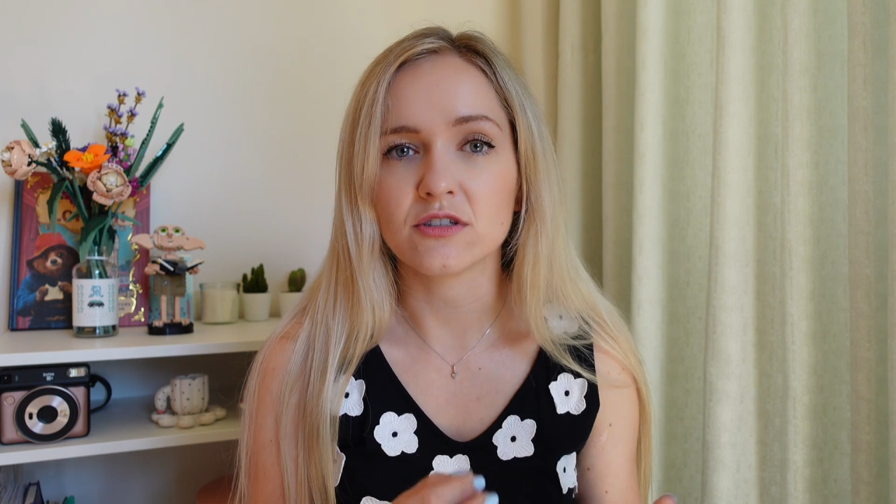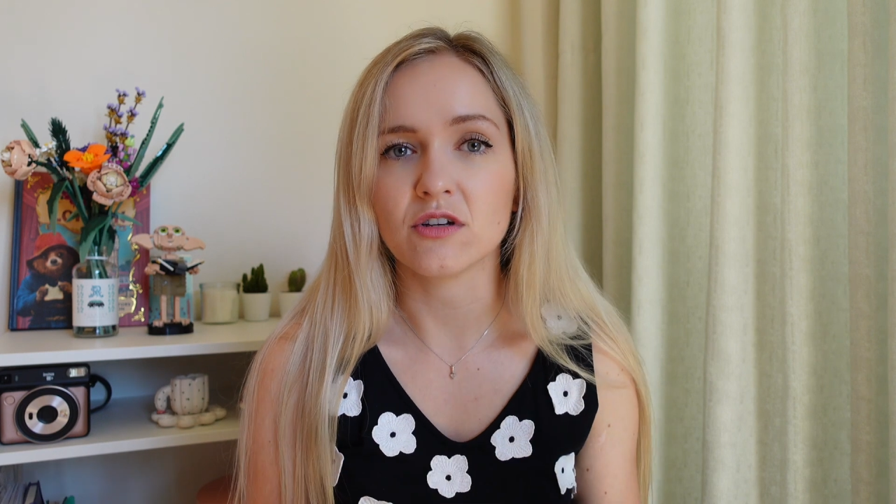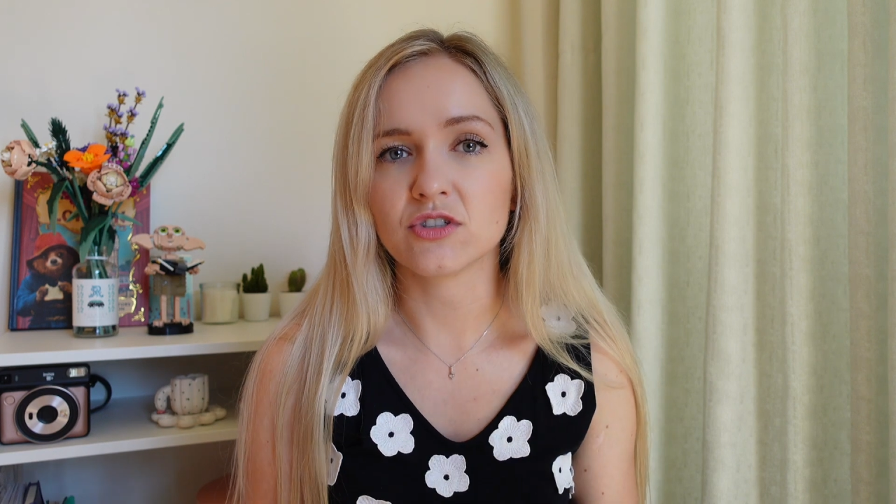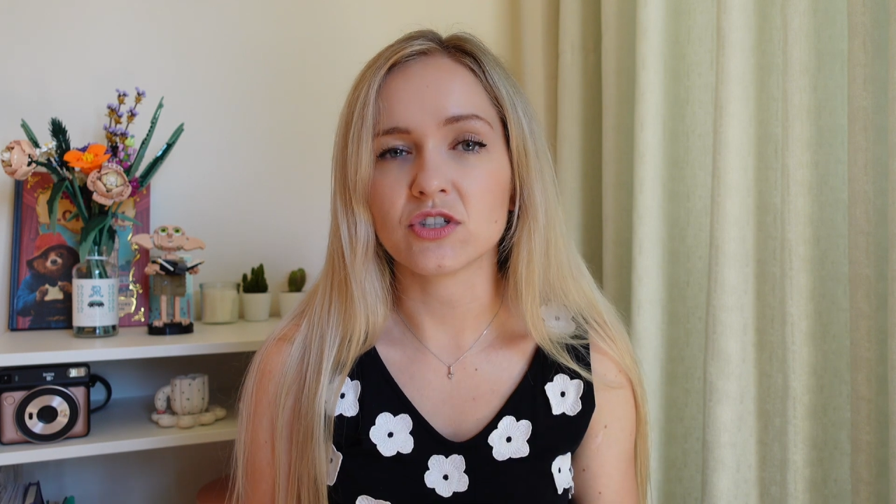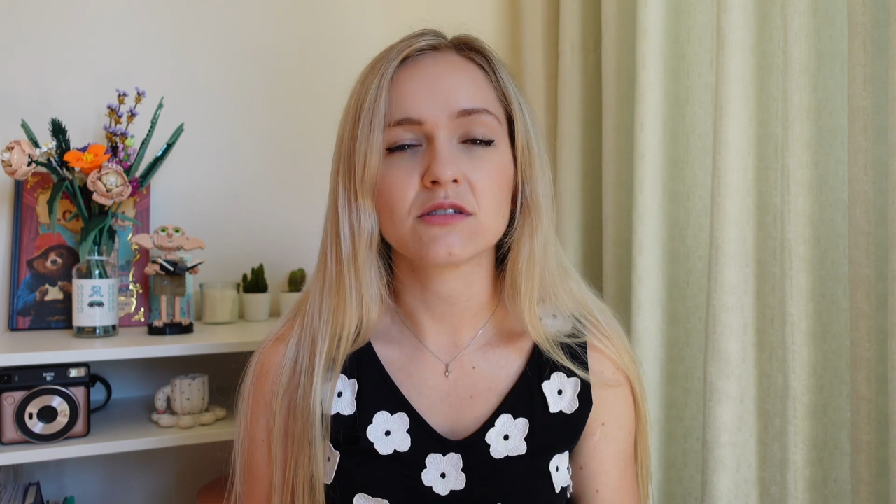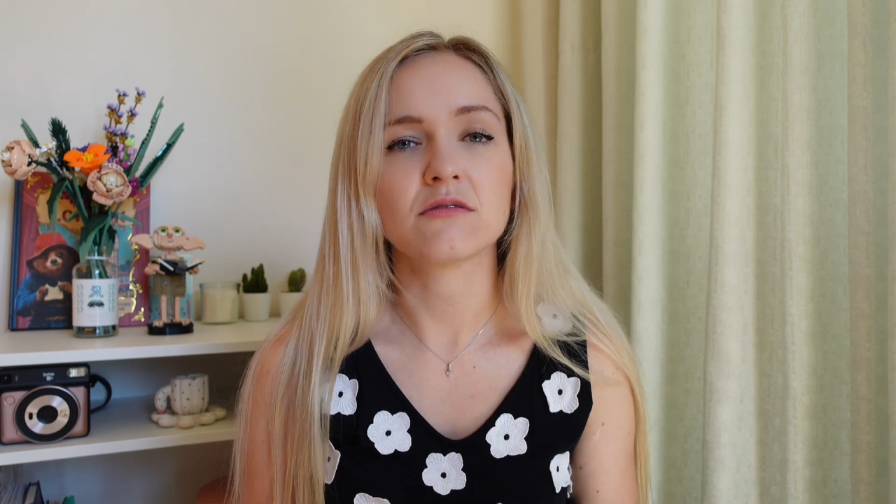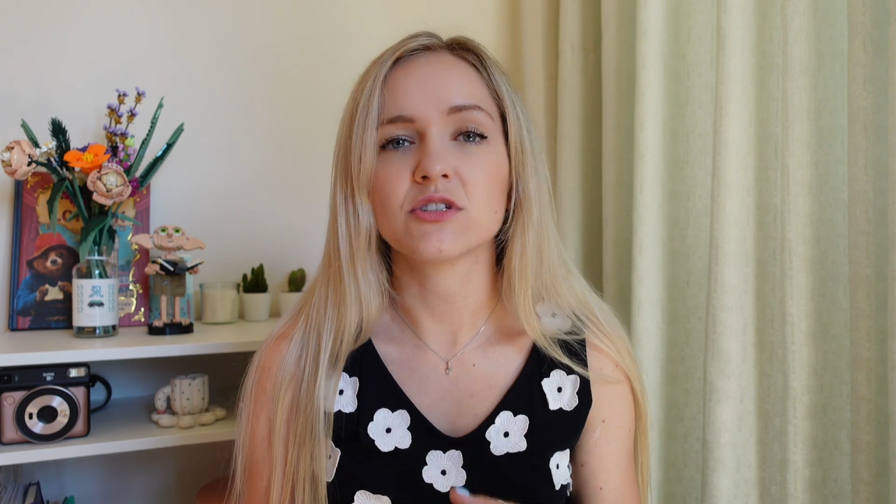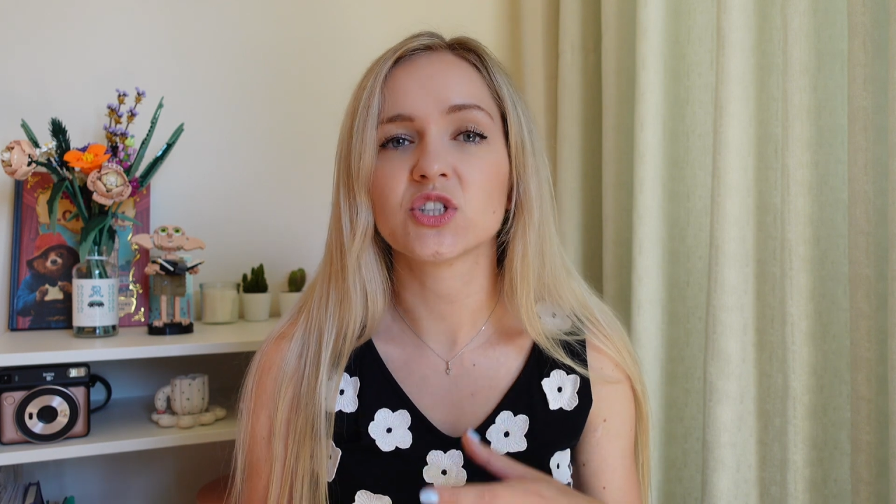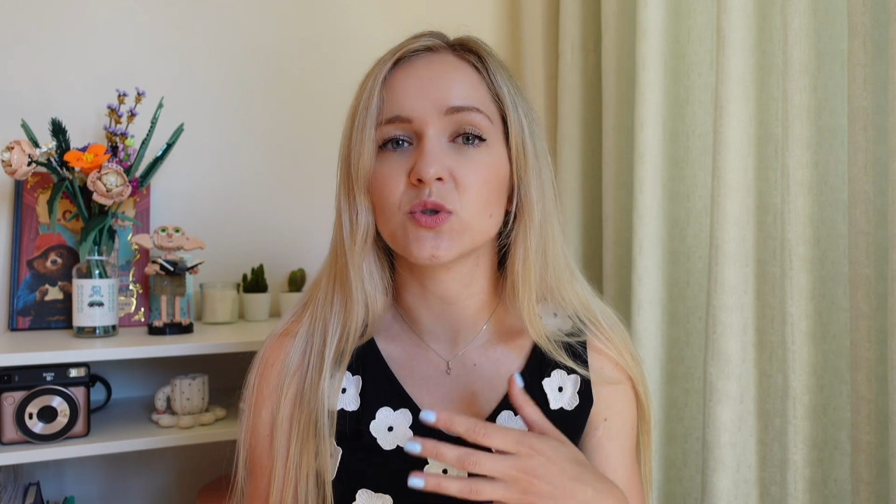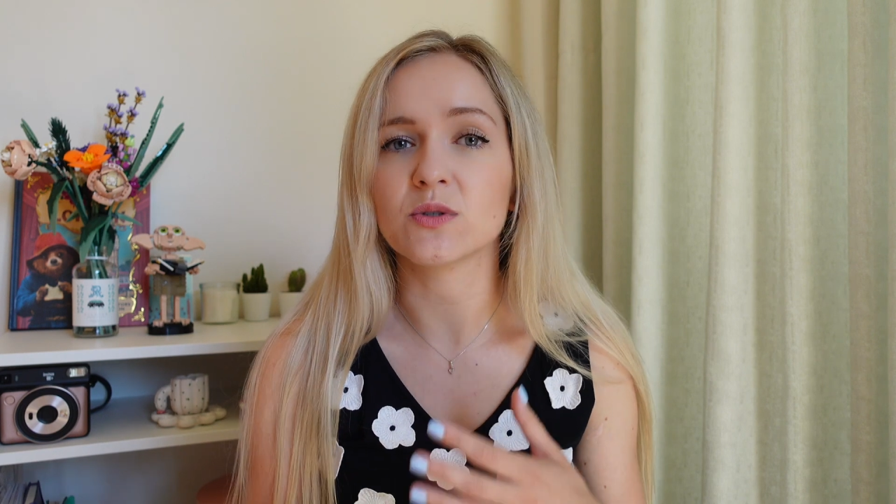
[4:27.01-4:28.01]
not just
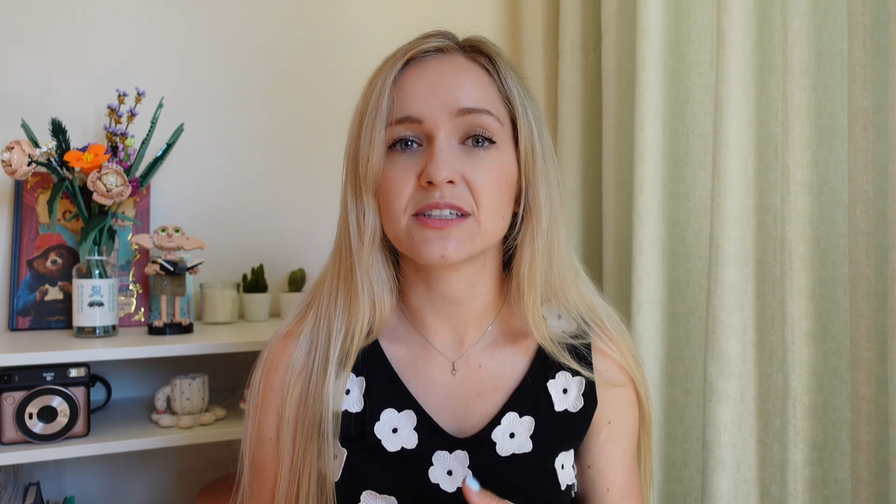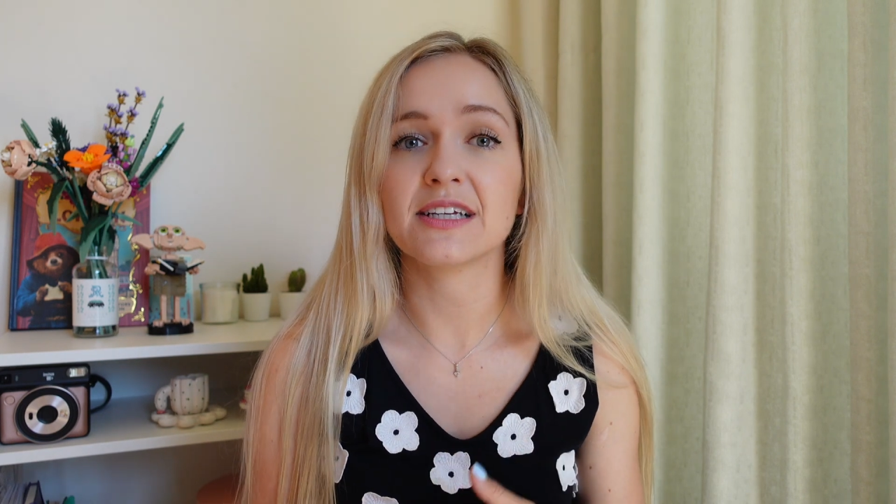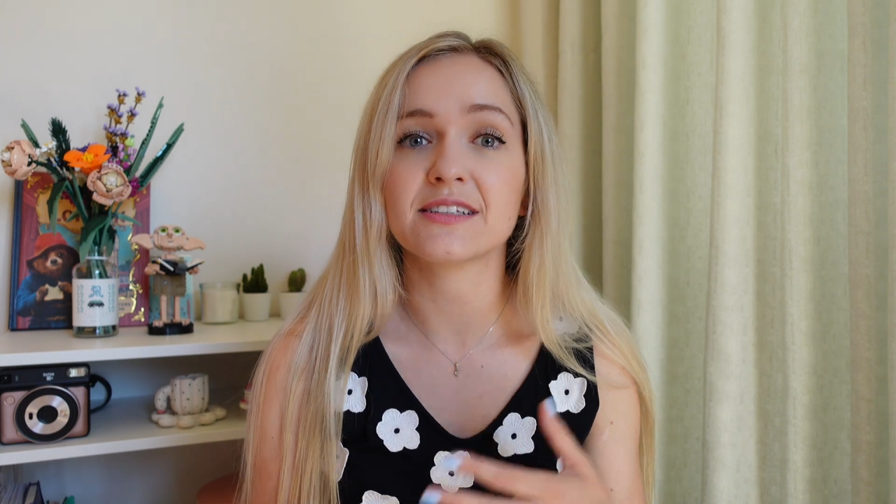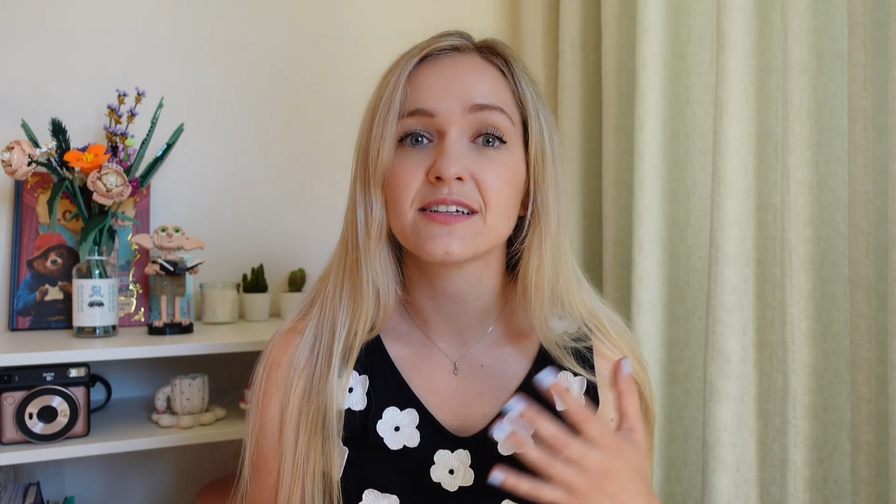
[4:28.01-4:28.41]
students that are